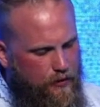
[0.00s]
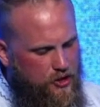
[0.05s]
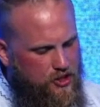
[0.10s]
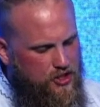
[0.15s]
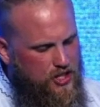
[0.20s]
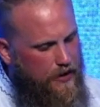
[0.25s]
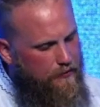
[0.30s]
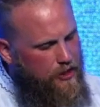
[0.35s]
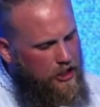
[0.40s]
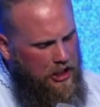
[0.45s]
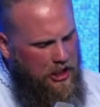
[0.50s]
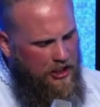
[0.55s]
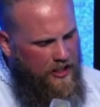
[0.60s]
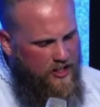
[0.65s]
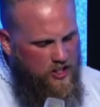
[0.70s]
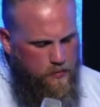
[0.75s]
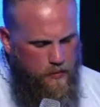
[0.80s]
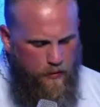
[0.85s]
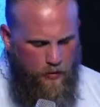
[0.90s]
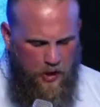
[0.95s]
Verse 7
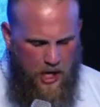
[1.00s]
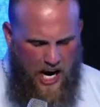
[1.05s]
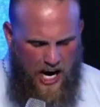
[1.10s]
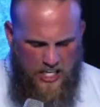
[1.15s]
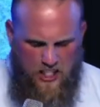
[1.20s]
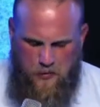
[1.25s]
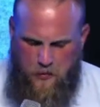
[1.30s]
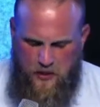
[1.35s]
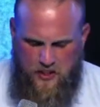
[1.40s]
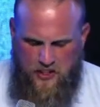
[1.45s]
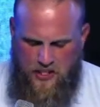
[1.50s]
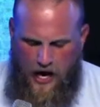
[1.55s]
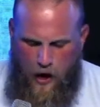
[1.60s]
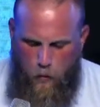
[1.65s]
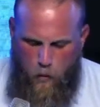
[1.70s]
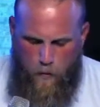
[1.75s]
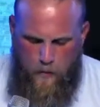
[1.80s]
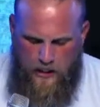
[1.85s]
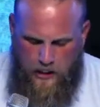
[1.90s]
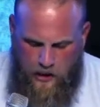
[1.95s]
Cleanse me with hyssop, and I
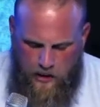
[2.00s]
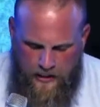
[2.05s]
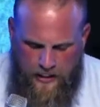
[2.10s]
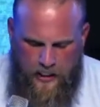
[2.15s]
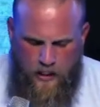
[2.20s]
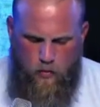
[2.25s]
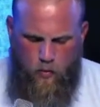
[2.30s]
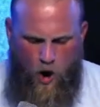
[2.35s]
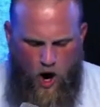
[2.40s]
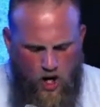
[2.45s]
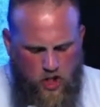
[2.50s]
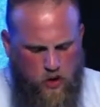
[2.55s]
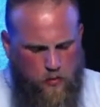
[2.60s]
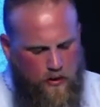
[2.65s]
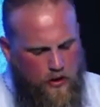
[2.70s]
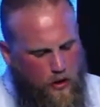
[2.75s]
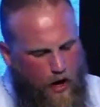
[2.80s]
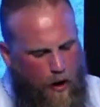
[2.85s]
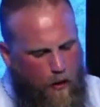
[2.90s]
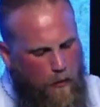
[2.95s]
will be clean. Wash
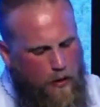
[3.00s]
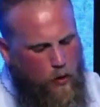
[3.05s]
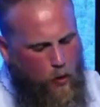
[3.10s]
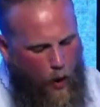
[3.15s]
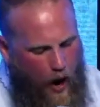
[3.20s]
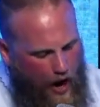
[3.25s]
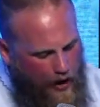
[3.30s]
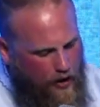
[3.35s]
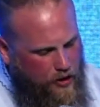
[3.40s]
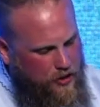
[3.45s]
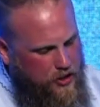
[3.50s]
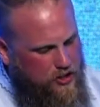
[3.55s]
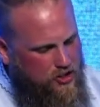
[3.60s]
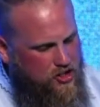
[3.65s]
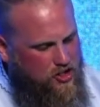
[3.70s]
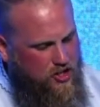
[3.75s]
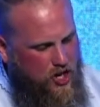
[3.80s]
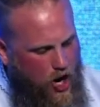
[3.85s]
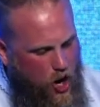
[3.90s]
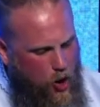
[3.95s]
me, and I will be whiter than
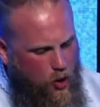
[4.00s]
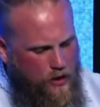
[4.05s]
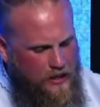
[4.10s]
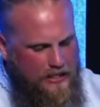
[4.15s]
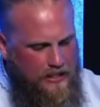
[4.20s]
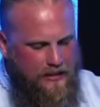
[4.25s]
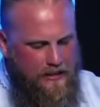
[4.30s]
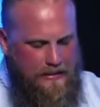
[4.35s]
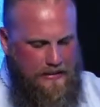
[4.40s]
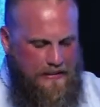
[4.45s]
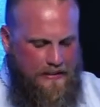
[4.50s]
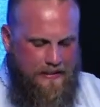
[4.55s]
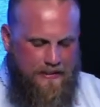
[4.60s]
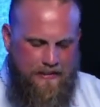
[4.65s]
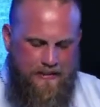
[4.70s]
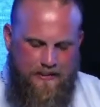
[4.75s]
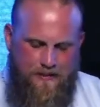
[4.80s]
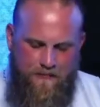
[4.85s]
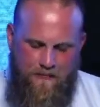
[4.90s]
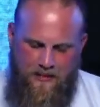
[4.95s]
snow.
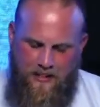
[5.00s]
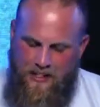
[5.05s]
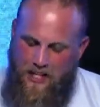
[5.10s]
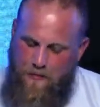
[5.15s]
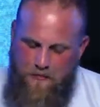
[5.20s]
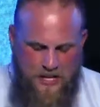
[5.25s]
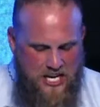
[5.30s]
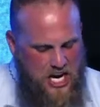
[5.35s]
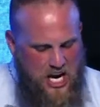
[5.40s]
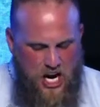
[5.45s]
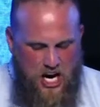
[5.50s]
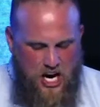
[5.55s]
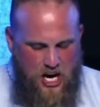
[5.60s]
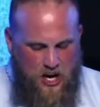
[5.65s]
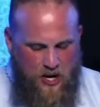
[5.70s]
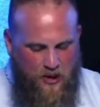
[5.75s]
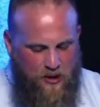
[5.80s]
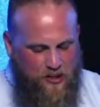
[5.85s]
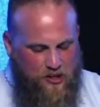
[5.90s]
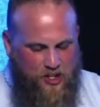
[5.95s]
Let me
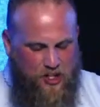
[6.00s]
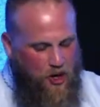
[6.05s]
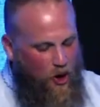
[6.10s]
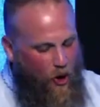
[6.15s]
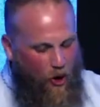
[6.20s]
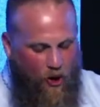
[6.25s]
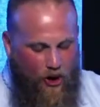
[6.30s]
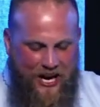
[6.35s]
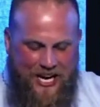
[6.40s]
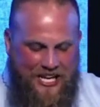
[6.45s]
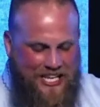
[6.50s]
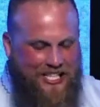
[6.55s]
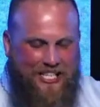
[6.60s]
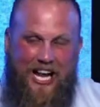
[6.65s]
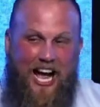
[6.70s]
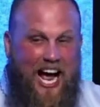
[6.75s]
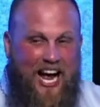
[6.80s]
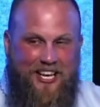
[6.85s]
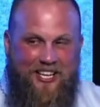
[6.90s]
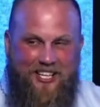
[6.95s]
hear joy and
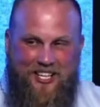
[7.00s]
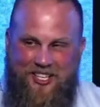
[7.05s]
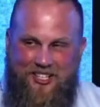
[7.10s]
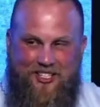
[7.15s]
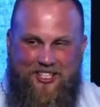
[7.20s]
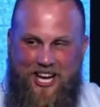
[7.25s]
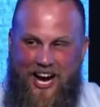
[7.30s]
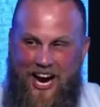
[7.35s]
gladness.